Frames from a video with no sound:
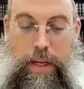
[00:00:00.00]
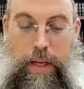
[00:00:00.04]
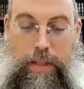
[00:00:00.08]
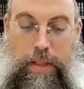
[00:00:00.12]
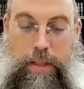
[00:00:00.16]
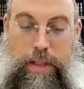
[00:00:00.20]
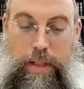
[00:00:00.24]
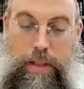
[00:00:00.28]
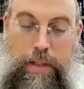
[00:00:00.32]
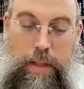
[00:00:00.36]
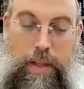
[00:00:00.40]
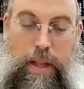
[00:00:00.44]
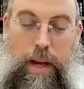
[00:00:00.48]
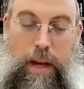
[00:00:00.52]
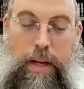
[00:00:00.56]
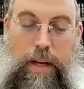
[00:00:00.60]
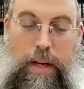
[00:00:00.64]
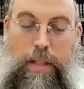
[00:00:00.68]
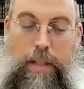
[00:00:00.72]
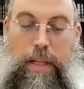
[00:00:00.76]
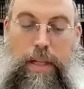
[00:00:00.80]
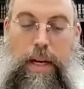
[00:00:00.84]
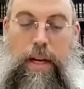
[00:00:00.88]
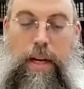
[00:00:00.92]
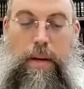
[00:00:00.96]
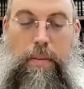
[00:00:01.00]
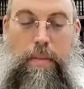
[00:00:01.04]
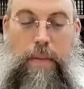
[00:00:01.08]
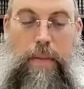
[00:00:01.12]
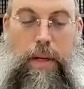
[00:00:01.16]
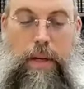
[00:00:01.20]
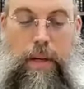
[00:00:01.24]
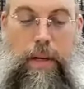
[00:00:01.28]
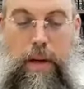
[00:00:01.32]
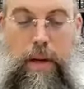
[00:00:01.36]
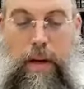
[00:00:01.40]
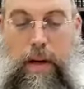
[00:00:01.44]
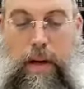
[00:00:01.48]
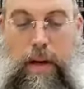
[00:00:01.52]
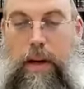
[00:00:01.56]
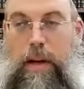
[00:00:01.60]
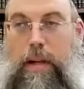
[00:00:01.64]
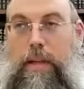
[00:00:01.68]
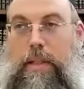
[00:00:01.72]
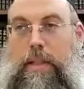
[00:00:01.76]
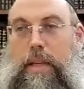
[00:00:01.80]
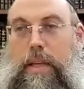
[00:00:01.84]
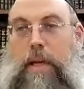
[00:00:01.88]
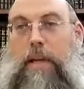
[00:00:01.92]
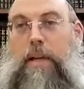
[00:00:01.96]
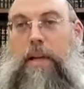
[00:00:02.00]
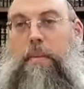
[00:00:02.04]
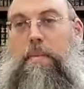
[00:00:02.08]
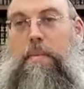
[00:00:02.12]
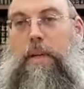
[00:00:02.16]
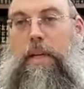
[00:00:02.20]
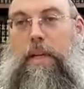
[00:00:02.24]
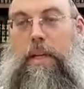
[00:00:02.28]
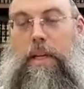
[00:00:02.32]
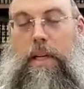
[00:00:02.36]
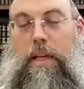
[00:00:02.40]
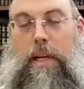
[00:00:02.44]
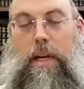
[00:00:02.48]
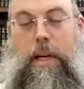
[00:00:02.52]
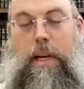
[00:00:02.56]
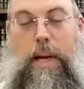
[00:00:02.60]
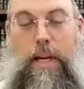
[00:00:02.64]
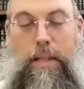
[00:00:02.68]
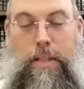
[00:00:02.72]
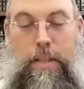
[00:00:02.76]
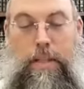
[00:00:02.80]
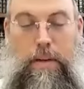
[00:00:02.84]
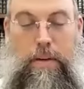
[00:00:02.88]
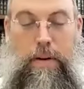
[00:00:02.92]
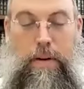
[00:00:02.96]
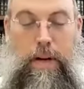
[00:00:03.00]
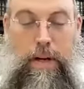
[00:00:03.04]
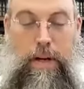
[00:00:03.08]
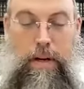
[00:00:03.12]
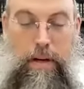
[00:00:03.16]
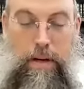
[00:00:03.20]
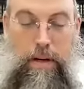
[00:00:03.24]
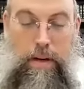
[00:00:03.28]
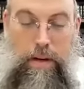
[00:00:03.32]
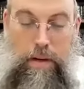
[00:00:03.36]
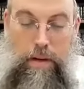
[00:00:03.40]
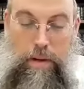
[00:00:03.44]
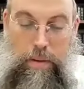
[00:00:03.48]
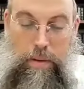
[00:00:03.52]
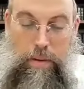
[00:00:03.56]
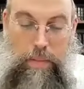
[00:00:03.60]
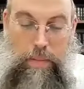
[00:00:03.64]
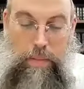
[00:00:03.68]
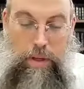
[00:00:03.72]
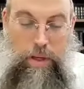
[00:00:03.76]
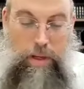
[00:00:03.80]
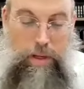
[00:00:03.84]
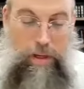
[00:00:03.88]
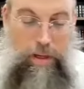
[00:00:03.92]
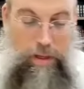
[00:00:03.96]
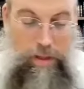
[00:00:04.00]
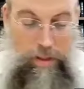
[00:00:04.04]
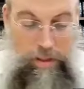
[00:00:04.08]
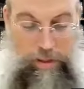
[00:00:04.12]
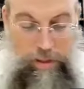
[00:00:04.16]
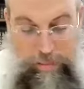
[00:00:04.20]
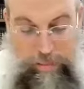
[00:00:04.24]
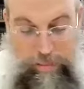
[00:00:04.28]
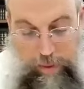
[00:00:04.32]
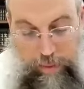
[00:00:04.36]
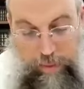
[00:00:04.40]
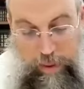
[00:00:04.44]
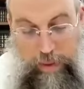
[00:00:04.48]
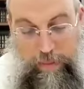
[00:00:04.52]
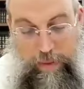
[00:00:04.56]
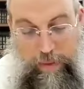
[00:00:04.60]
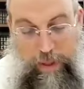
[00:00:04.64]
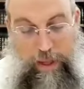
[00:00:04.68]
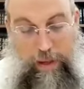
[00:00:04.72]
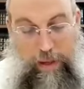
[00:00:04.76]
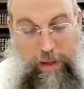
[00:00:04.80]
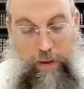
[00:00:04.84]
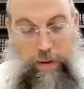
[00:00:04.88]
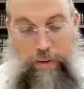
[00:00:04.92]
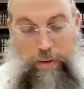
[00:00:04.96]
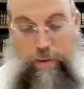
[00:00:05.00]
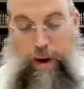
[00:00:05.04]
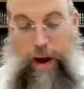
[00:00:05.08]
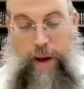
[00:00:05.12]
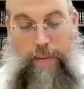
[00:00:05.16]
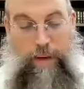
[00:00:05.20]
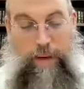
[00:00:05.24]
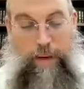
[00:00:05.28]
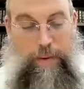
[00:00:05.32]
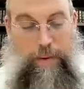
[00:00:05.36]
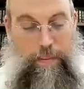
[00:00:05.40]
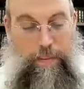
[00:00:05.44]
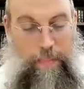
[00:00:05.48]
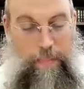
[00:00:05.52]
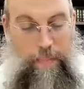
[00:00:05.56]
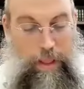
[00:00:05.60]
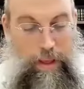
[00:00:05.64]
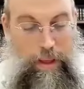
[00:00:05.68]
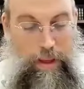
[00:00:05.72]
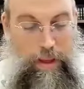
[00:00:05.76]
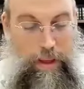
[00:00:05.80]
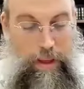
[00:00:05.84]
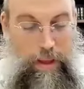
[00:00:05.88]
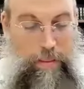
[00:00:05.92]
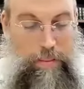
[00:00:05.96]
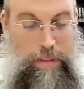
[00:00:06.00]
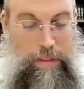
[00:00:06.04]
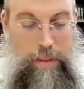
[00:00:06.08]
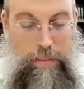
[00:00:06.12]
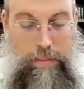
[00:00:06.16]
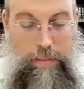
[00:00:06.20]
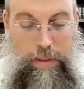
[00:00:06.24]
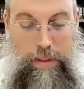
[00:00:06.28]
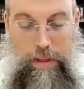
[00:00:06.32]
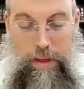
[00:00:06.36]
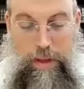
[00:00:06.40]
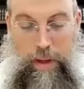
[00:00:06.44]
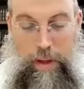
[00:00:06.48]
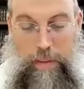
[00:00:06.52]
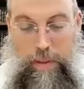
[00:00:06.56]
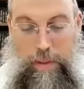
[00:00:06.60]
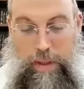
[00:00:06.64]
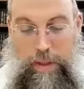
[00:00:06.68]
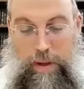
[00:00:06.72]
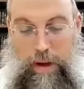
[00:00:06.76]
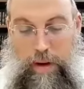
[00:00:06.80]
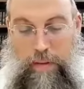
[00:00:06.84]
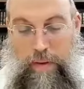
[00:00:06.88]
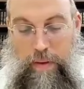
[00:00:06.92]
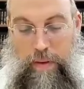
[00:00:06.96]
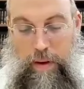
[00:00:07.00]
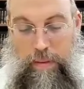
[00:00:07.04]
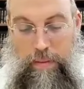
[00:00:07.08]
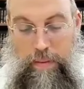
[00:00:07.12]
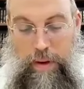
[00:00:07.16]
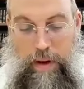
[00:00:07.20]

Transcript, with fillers: So then it's not going to be uh, it's not going to be uh, consecrated because we won't even let you grab it. But if